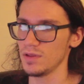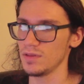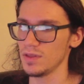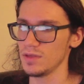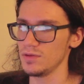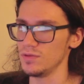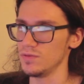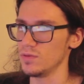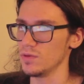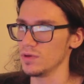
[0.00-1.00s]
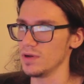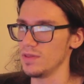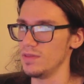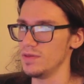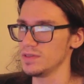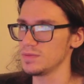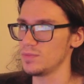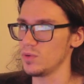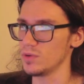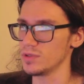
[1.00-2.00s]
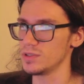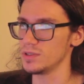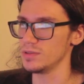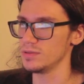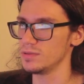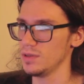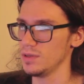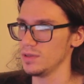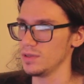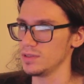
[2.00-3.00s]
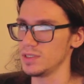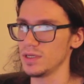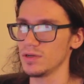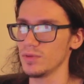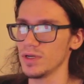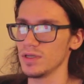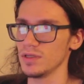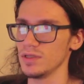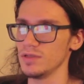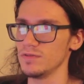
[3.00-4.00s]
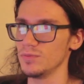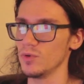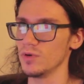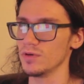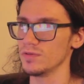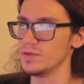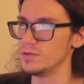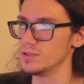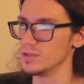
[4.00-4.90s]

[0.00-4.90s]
Thank you for this portion. Take it away even more, future